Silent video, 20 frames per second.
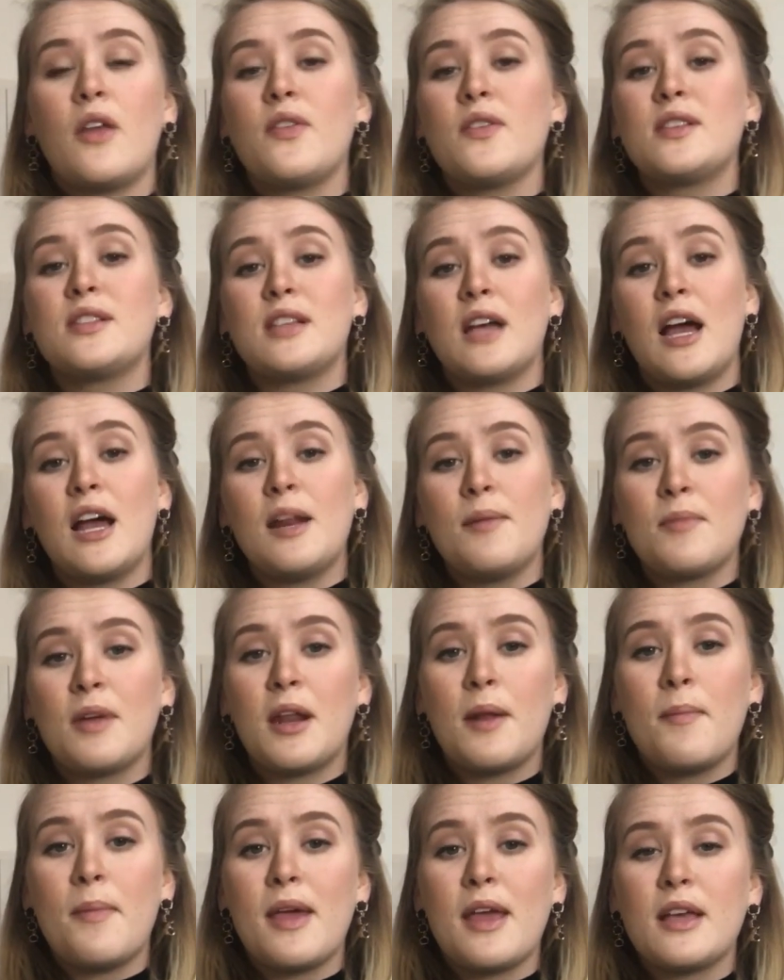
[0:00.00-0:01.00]
On the side, I'm
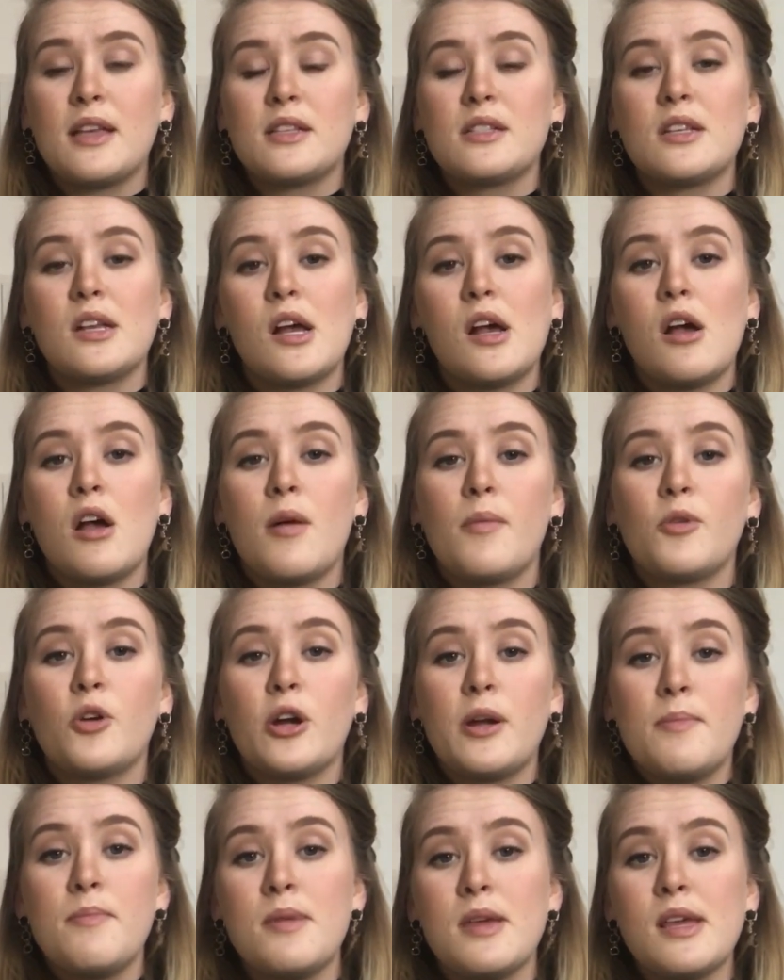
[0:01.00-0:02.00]
gonna make some
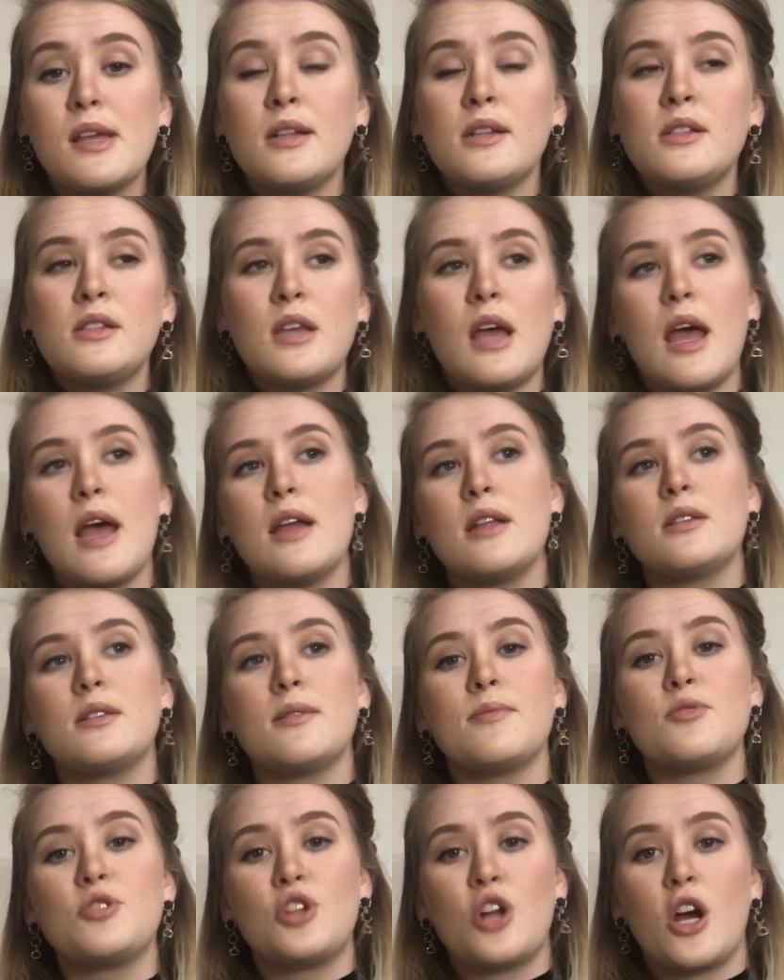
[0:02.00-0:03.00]
green beans
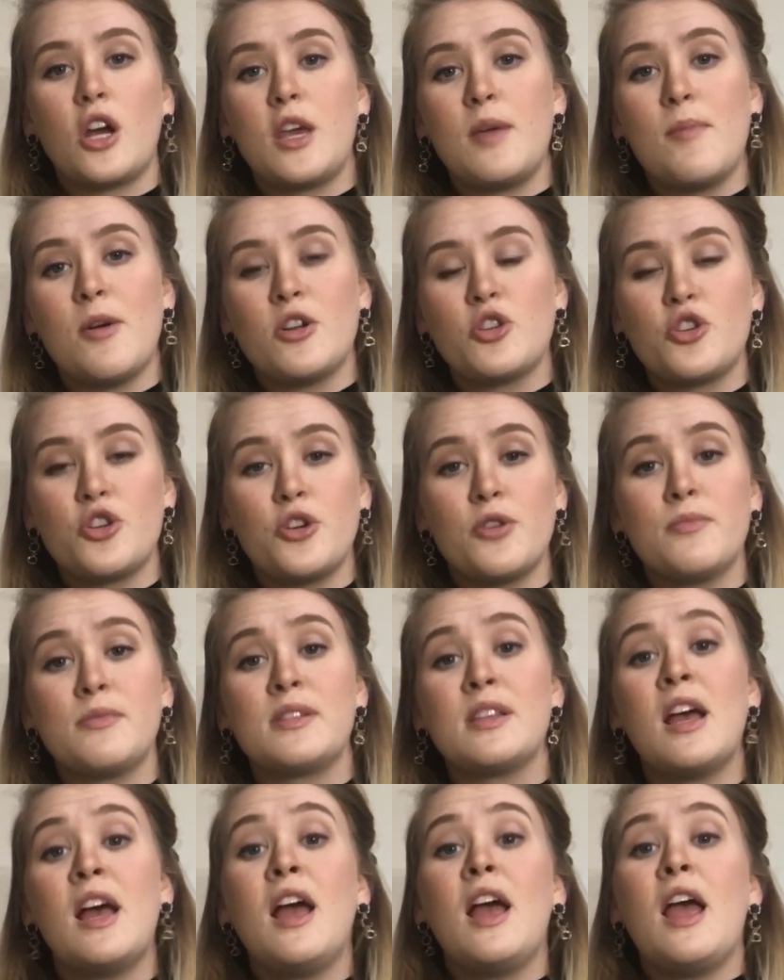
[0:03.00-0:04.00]
and some shiitake
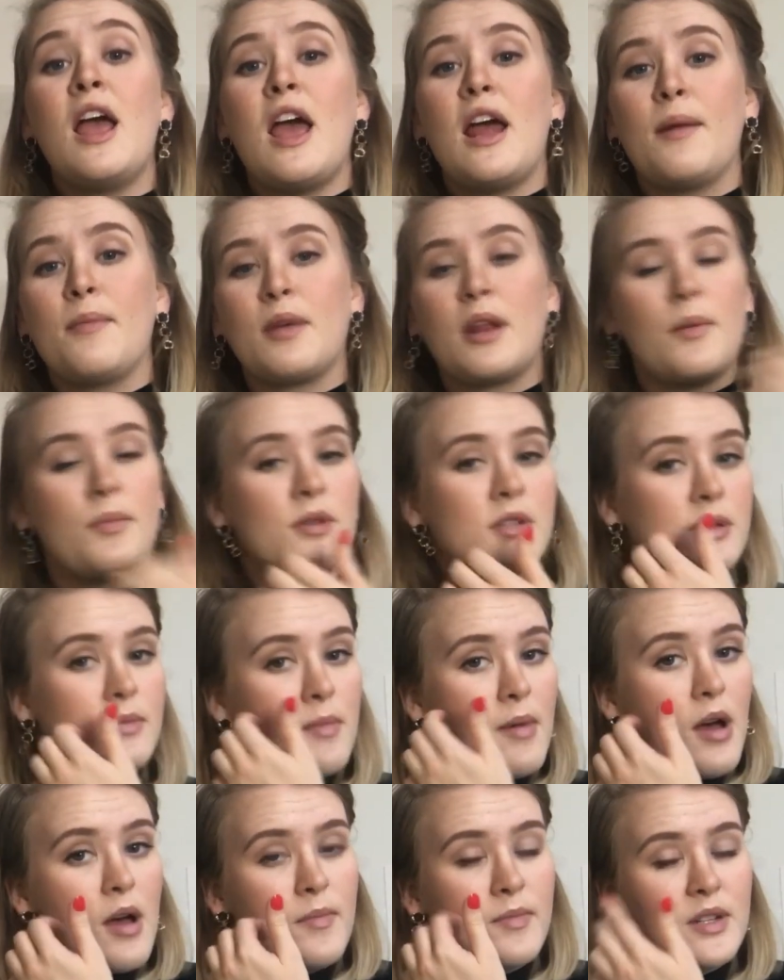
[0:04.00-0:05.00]
mushrooms, and I'm gonna put
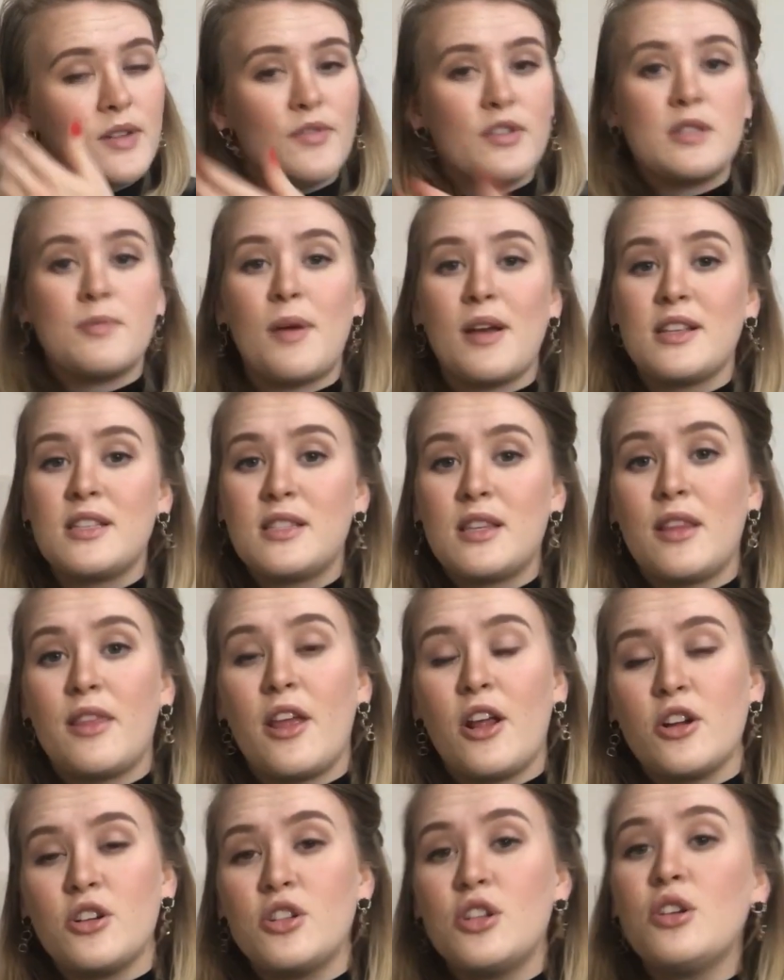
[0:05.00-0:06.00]
some different spices
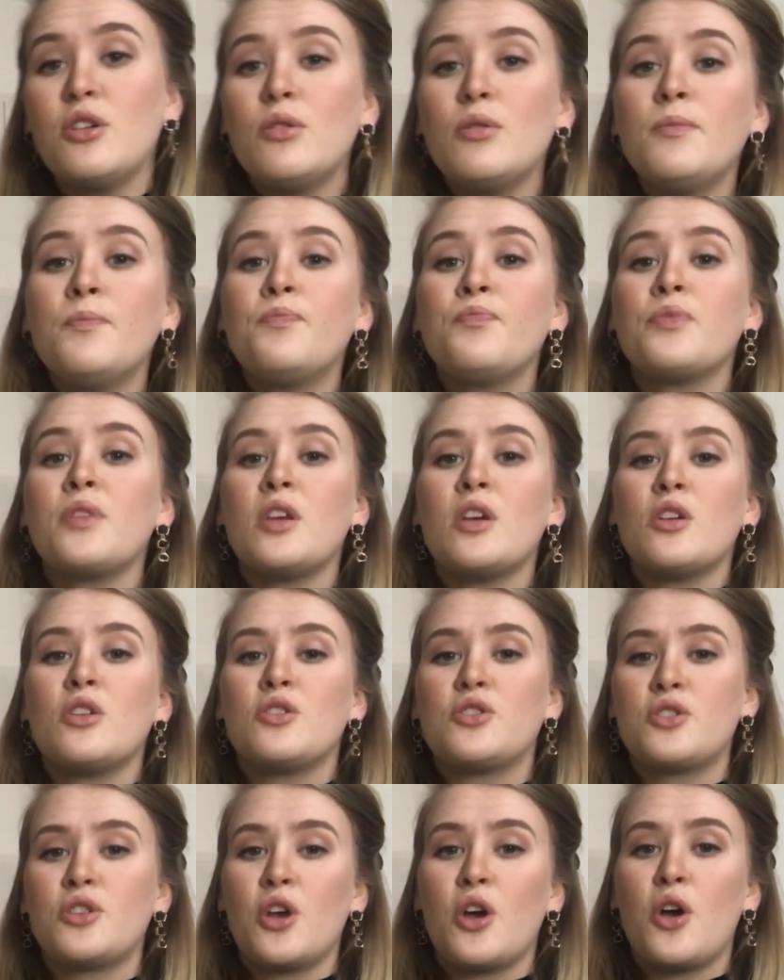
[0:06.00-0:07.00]
in there too.
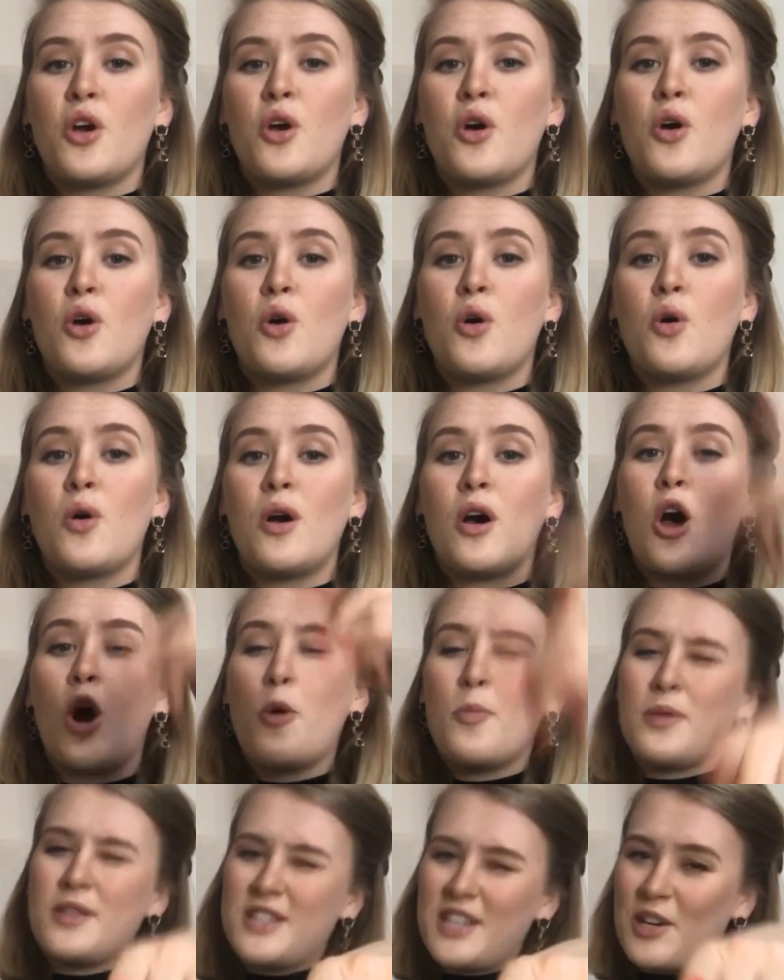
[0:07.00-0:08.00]
So
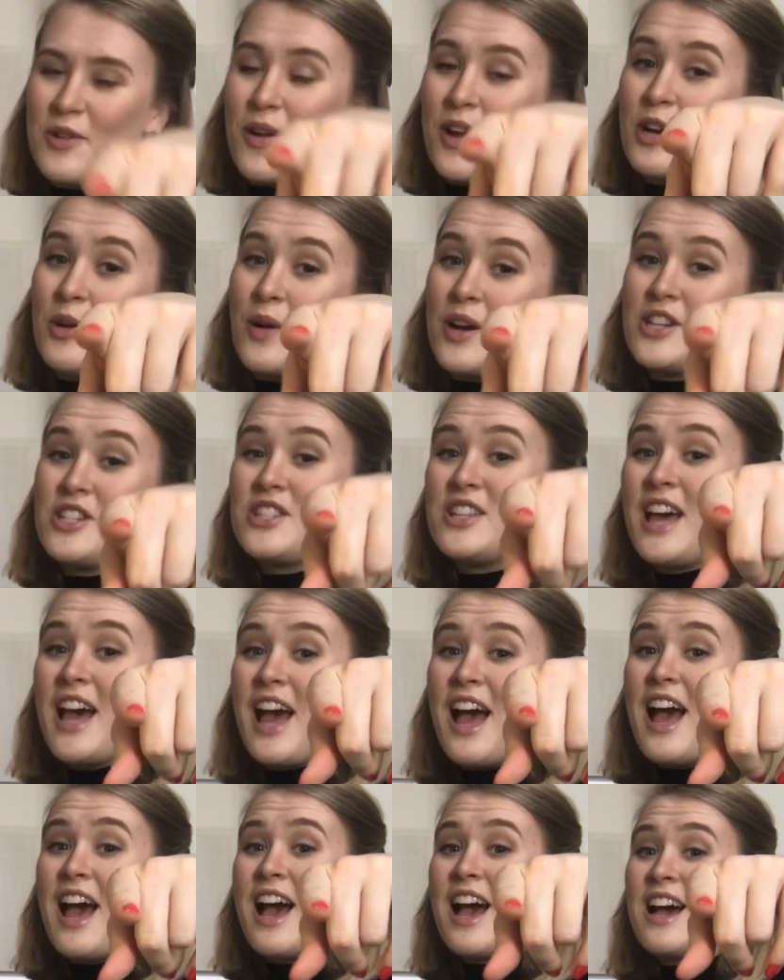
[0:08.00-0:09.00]
hope you stick around to watch
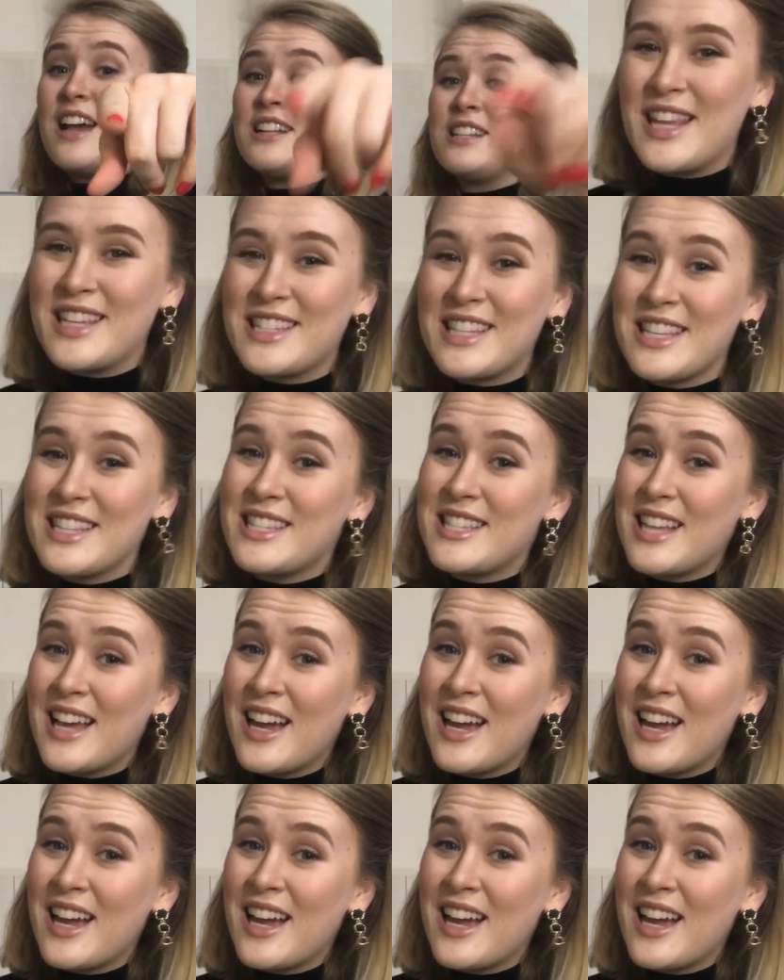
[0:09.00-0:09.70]
that. Let's get